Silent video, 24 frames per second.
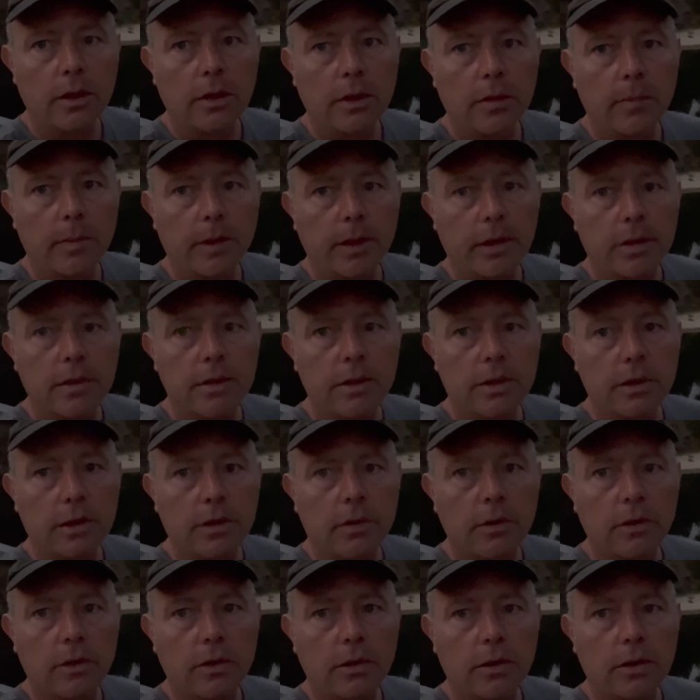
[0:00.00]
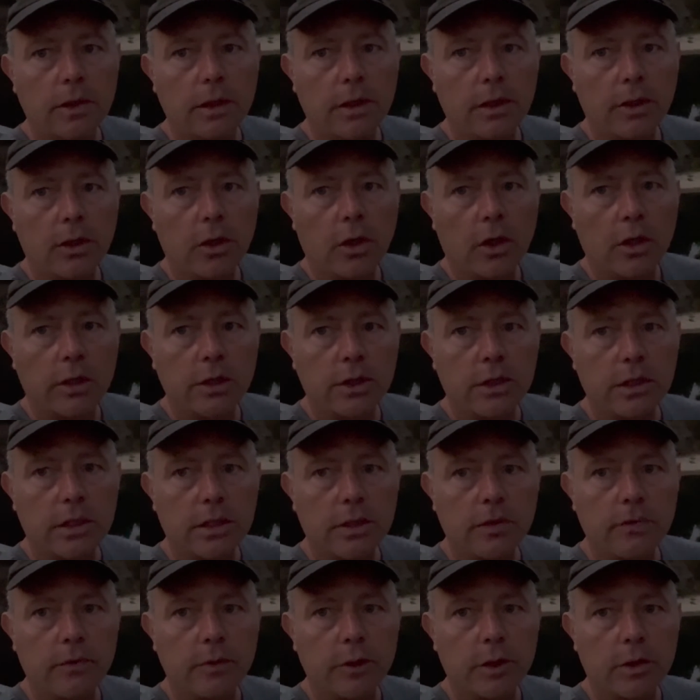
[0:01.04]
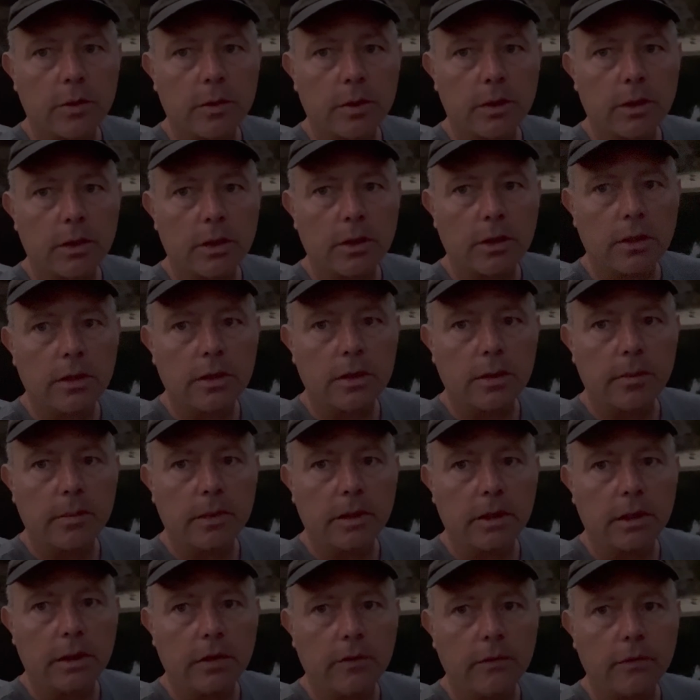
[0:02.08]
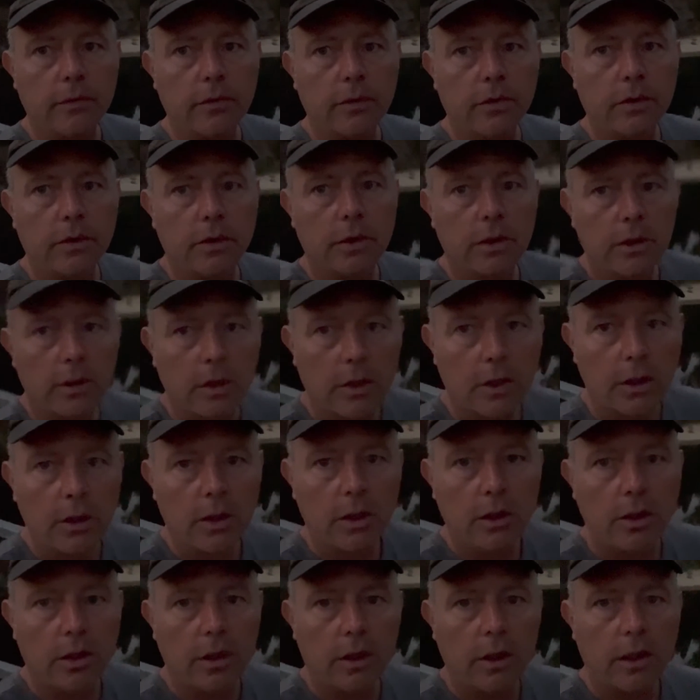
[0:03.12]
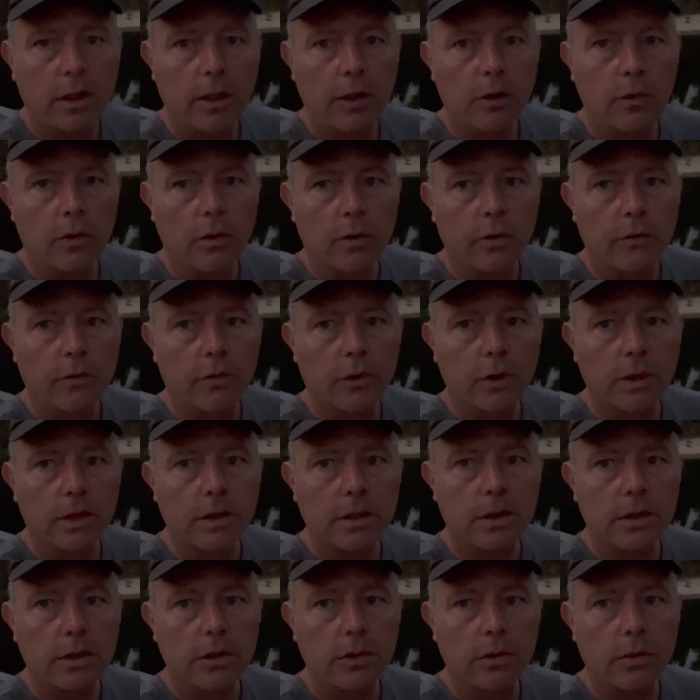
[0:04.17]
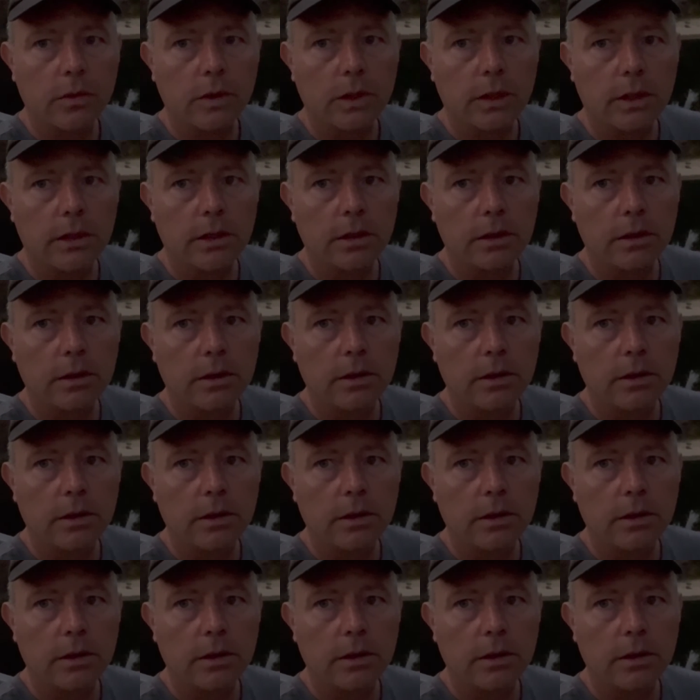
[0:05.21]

Because you need a conscious observer, some believe, in order for it to